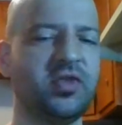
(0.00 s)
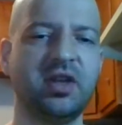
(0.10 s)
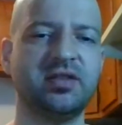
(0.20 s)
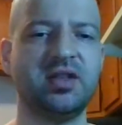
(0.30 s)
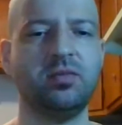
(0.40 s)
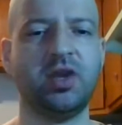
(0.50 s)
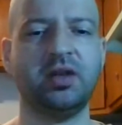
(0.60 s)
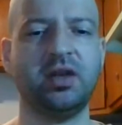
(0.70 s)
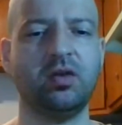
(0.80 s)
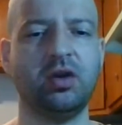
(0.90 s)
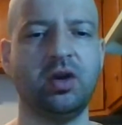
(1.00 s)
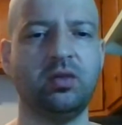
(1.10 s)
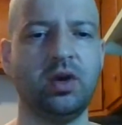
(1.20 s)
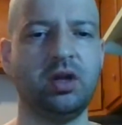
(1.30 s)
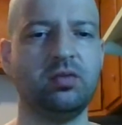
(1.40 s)
things seemed like they were
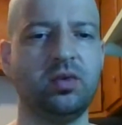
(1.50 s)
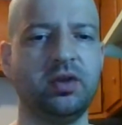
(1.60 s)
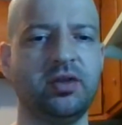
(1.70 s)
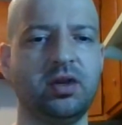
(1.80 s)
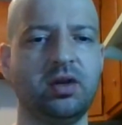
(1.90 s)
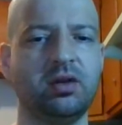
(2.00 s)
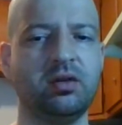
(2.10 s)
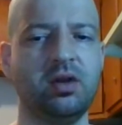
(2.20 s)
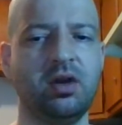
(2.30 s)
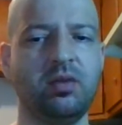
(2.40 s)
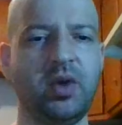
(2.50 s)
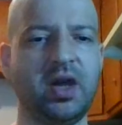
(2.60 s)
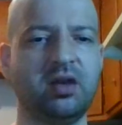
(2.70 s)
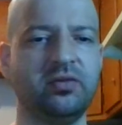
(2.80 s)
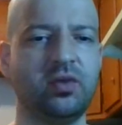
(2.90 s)
going well with
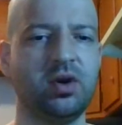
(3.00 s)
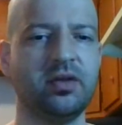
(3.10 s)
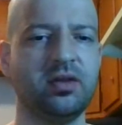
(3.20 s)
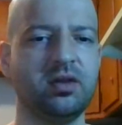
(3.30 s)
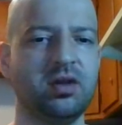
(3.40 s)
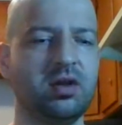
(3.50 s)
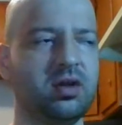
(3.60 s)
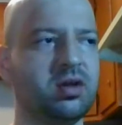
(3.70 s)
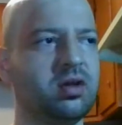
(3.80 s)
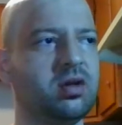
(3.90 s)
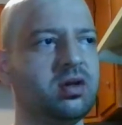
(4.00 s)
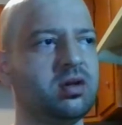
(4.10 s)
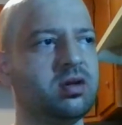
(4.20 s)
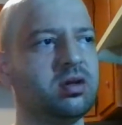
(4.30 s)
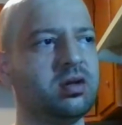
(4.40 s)
back and forth,
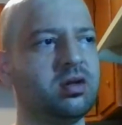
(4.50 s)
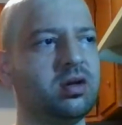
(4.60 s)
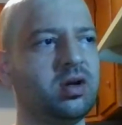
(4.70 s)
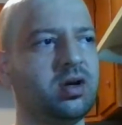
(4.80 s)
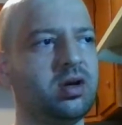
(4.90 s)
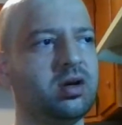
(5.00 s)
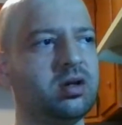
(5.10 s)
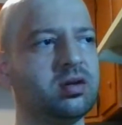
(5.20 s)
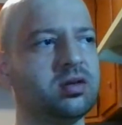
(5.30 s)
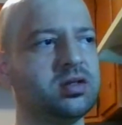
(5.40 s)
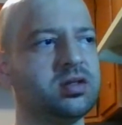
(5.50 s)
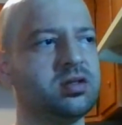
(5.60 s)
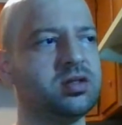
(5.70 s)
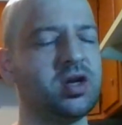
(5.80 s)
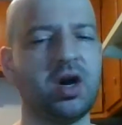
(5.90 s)
uh,
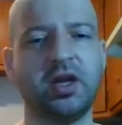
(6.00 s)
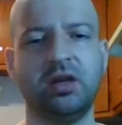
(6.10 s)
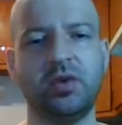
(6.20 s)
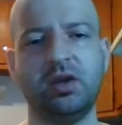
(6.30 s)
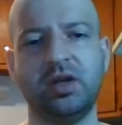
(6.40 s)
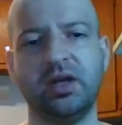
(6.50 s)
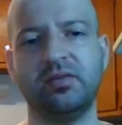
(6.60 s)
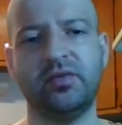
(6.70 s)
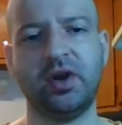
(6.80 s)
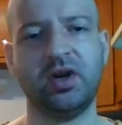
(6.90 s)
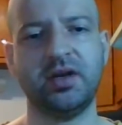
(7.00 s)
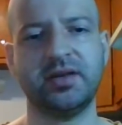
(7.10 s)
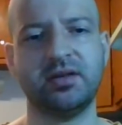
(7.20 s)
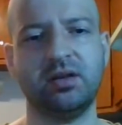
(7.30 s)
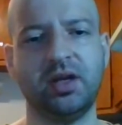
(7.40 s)
talking about like
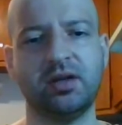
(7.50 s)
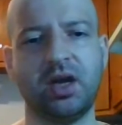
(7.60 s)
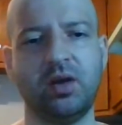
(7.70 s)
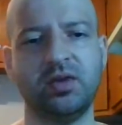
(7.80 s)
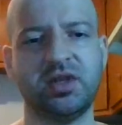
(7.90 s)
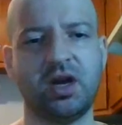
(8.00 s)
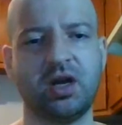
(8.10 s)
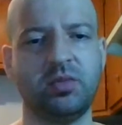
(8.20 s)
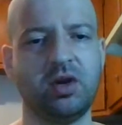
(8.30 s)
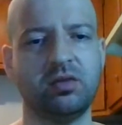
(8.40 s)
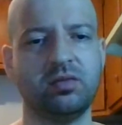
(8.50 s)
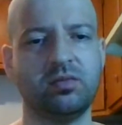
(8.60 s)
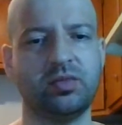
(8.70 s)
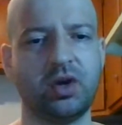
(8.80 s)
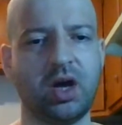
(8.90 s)
various like I would talk about
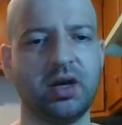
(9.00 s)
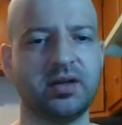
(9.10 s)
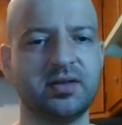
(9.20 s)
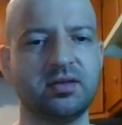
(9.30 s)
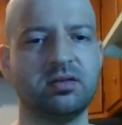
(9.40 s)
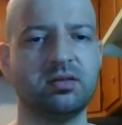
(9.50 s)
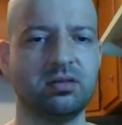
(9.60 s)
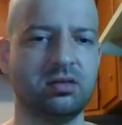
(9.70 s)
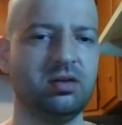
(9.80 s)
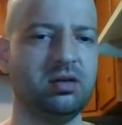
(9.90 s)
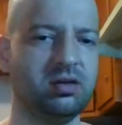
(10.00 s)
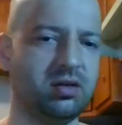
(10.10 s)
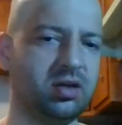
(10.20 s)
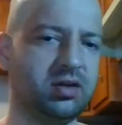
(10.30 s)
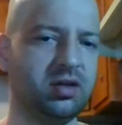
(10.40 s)
products
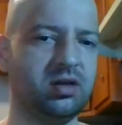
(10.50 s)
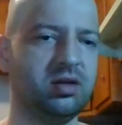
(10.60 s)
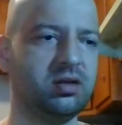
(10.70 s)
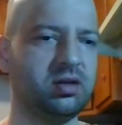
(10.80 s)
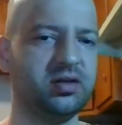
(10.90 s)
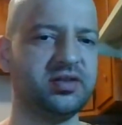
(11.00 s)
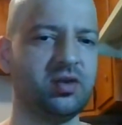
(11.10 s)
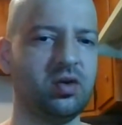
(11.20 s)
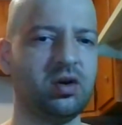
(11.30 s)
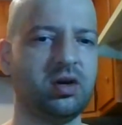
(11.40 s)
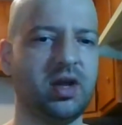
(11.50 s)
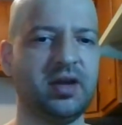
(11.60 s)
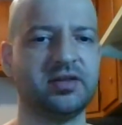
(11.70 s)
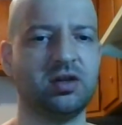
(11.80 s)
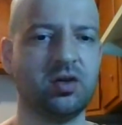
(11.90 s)
in the store and
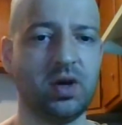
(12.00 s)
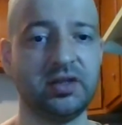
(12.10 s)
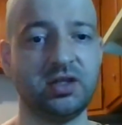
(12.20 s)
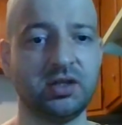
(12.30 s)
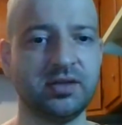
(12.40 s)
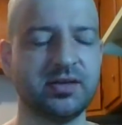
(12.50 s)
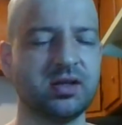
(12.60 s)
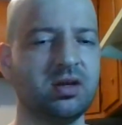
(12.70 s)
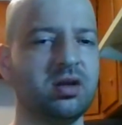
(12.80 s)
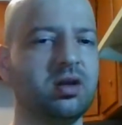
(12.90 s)
ask her questions.